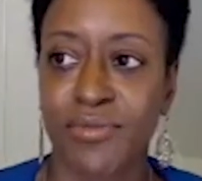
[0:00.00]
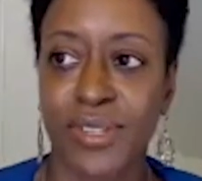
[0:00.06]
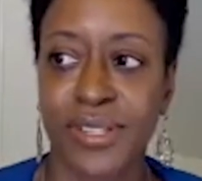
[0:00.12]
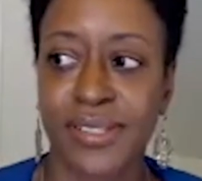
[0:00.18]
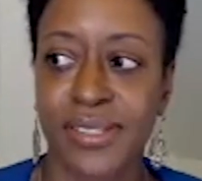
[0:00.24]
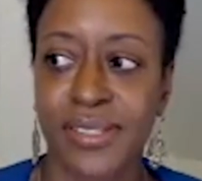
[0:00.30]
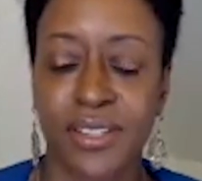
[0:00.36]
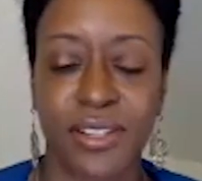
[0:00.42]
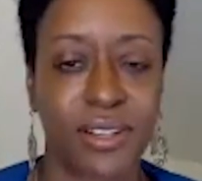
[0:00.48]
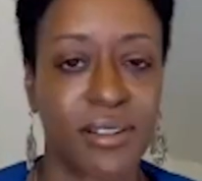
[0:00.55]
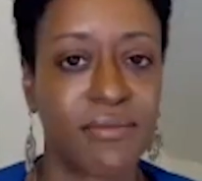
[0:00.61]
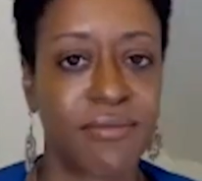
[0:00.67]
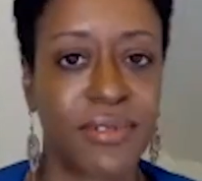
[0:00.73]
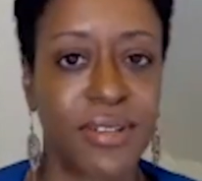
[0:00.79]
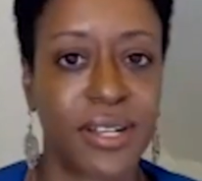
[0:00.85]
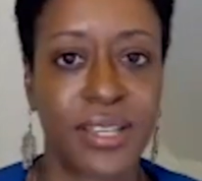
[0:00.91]
was, you know,
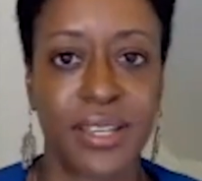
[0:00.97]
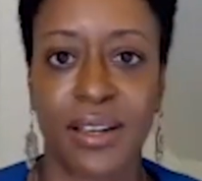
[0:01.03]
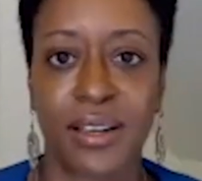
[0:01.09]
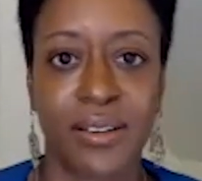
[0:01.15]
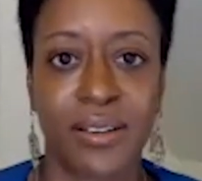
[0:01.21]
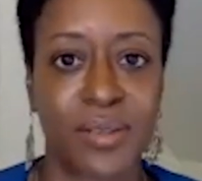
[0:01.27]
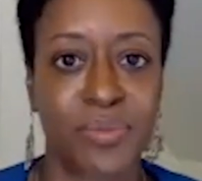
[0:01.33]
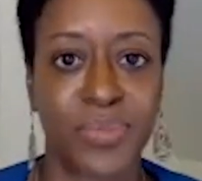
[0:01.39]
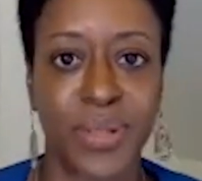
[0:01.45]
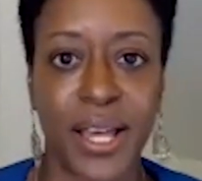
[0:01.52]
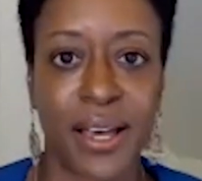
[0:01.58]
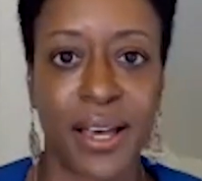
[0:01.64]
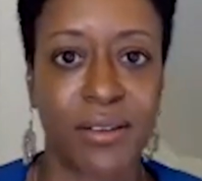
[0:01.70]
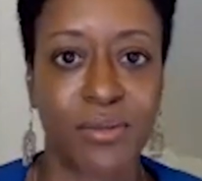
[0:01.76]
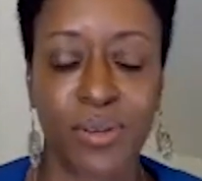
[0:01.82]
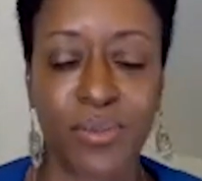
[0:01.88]
a young
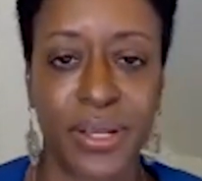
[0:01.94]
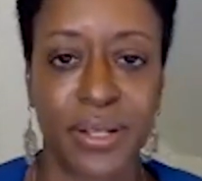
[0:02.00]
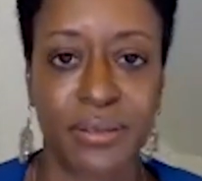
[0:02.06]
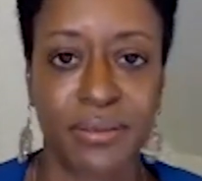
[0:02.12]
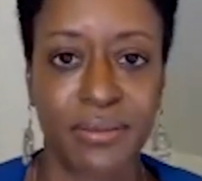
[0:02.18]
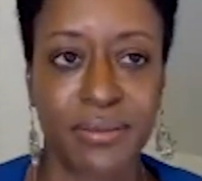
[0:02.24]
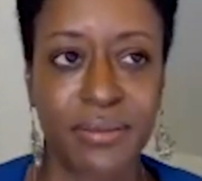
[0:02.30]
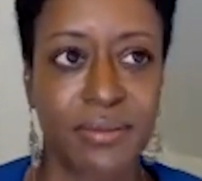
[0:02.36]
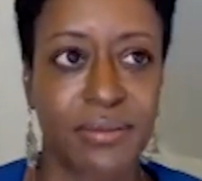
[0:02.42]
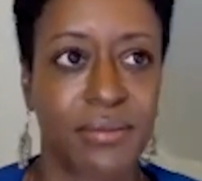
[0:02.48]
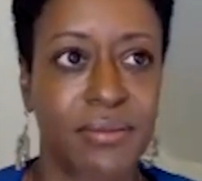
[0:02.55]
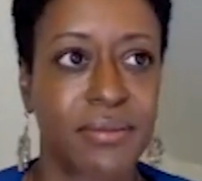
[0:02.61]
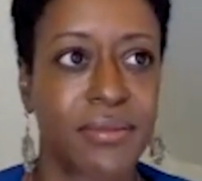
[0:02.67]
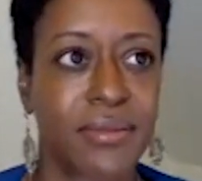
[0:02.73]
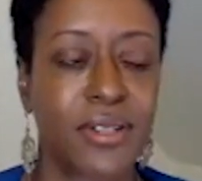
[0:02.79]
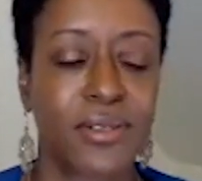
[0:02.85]
Black woman
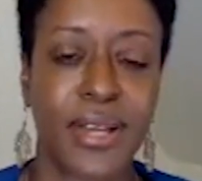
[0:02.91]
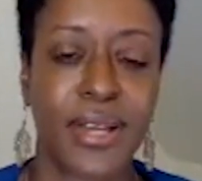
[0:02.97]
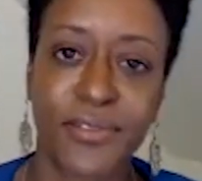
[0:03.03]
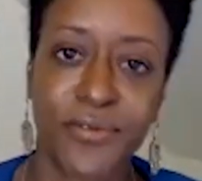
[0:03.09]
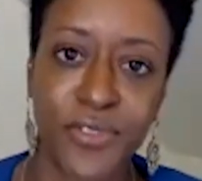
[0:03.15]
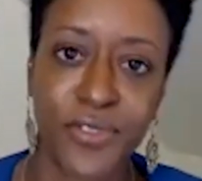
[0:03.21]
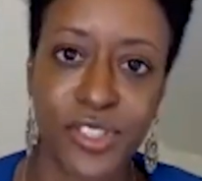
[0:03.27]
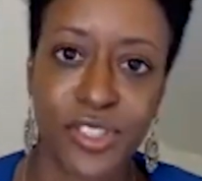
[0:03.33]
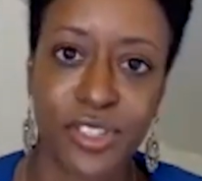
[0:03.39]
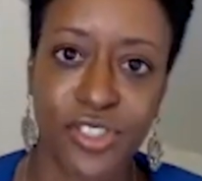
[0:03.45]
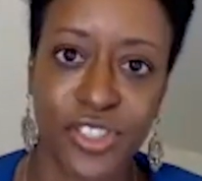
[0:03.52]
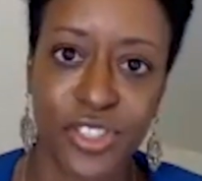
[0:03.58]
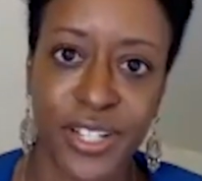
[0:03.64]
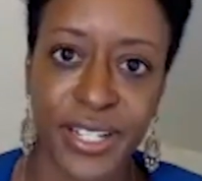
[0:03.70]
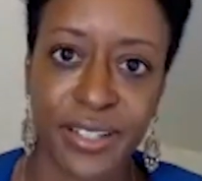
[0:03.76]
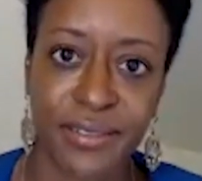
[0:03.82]
who had foot
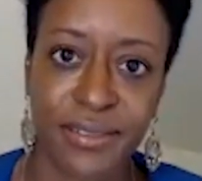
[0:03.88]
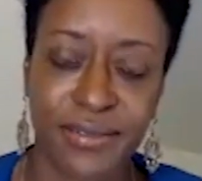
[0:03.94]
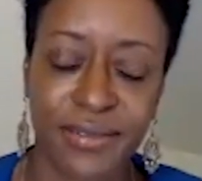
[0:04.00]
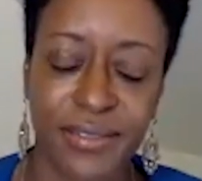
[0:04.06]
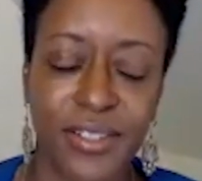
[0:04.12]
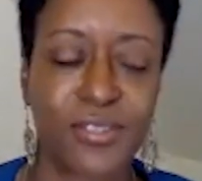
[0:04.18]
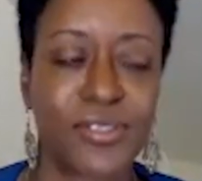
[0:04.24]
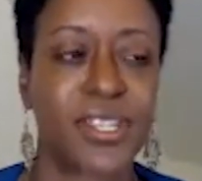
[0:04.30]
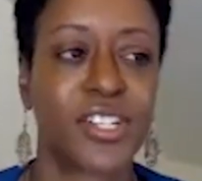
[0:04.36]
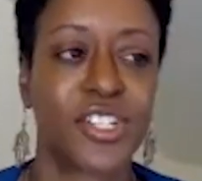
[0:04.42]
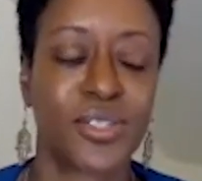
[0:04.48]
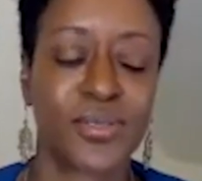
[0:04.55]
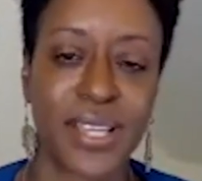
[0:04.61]
surgery, who said she was